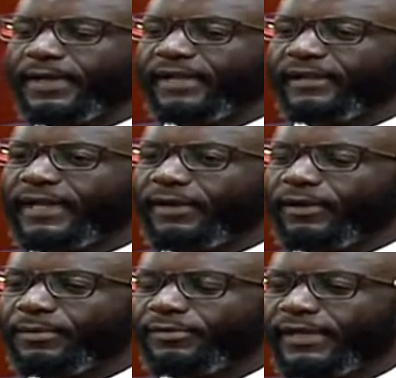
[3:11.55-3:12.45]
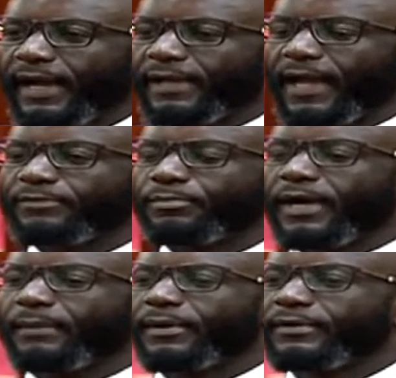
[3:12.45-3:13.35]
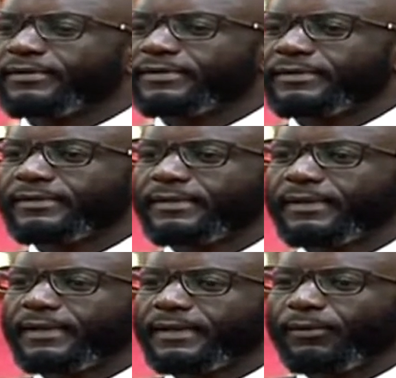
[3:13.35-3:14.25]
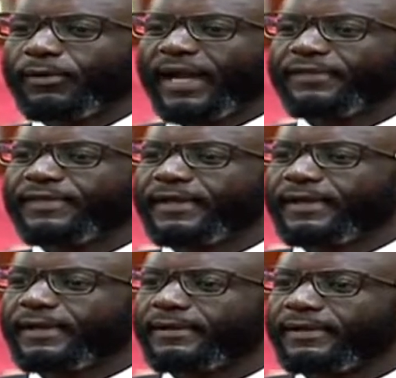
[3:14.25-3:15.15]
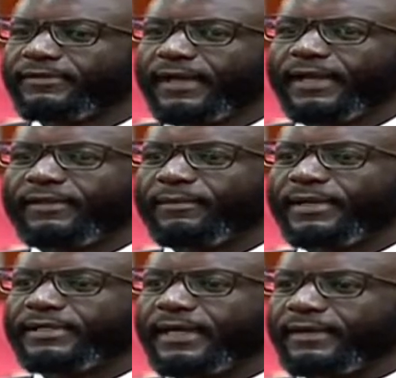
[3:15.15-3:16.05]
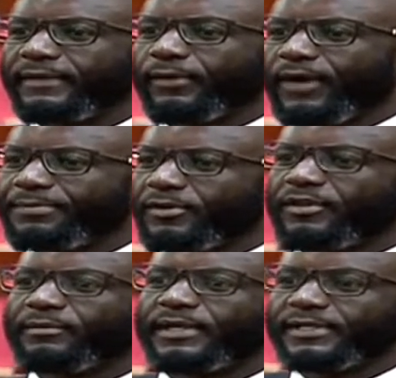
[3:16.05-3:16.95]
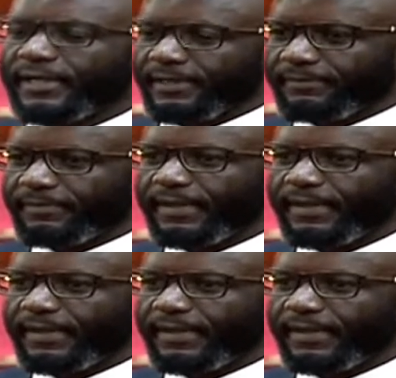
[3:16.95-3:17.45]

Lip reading: Yesterday, Honorable Speaker, I spoke about what I think is ailing the military, the corruption in the military.